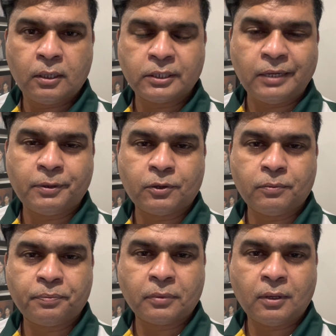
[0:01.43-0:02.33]
Assalamu
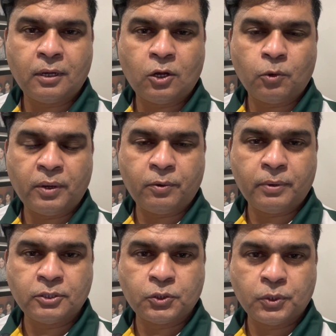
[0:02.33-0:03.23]
alaikum, hope
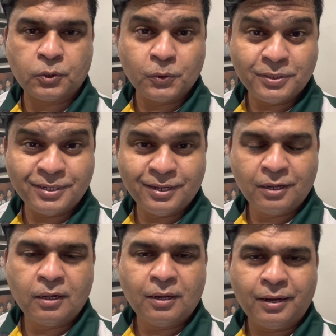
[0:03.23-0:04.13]
everyone is doing good.
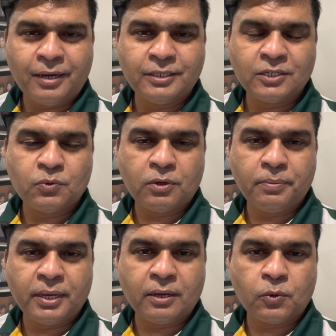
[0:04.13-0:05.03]
I just want to
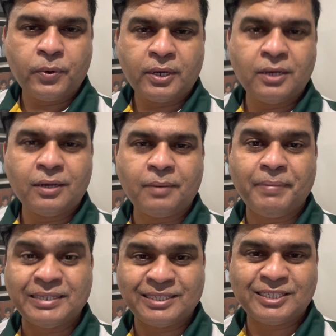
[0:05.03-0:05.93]
make a quick
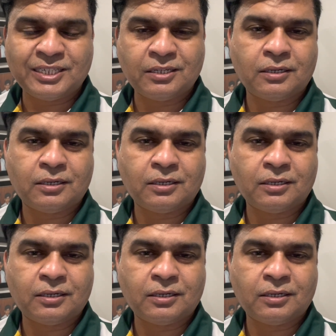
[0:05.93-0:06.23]
message.